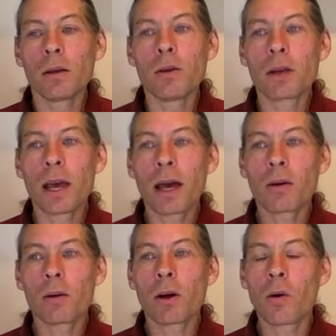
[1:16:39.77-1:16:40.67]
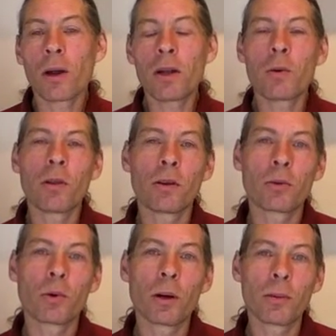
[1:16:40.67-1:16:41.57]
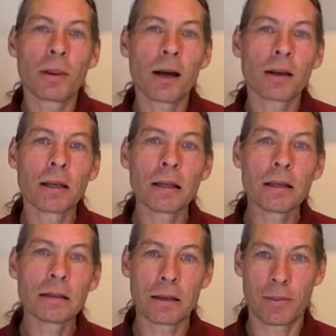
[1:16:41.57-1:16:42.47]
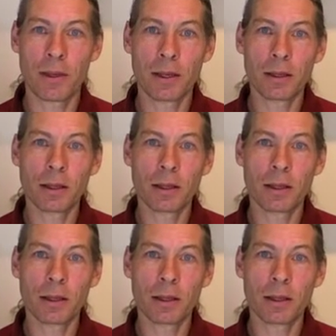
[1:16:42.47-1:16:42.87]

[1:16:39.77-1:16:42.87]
You can't go anywhere in this world without killing something.